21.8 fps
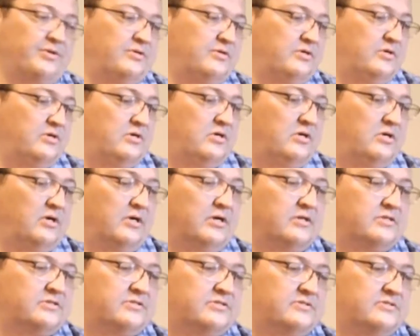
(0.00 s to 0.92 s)
in the
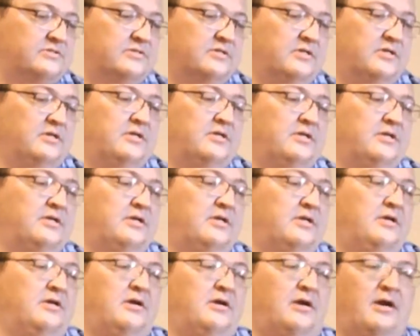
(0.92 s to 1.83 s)
package that I'm going to
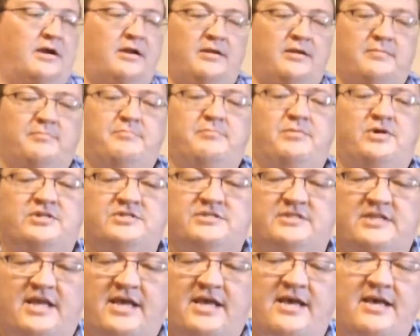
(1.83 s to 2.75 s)
pull out here, these are
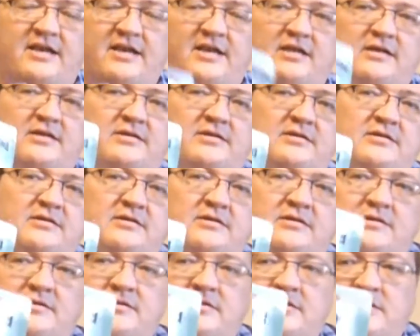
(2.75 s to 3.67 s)
the Mustad
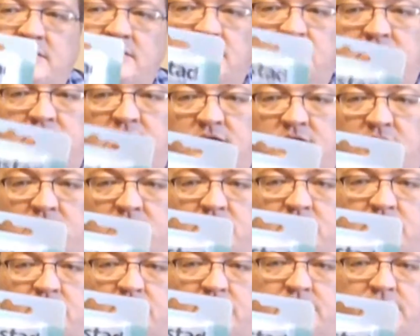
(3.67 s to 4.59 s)
KVD
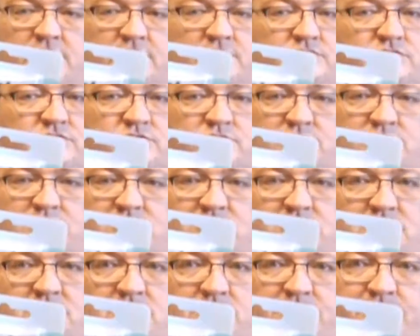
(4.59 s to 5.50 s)
Elite triple
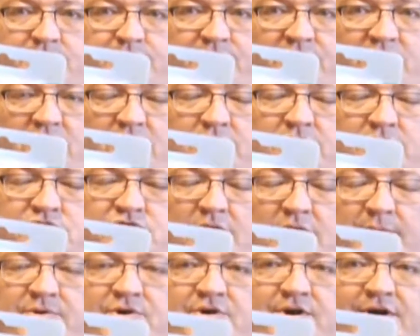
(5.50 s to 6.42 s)
grip hooks.
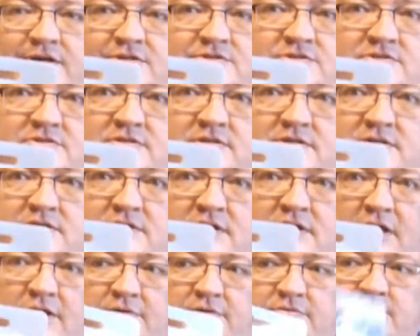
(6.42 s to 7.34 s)

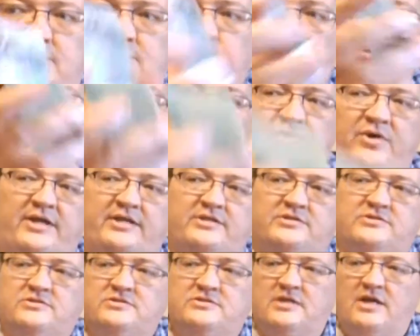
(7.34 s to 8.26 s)
Um,
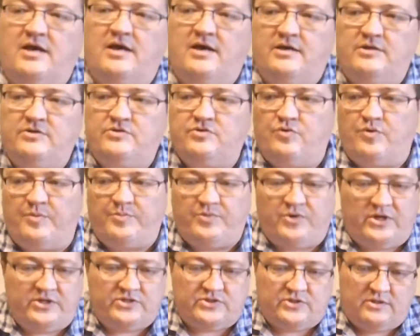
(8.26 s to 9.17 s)
these hooks,
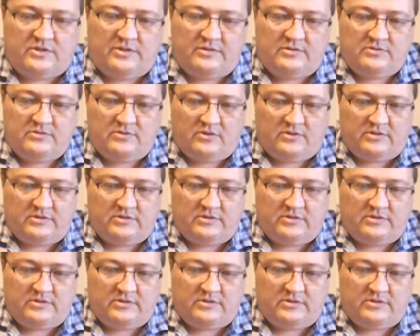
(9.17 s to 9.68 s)
they're just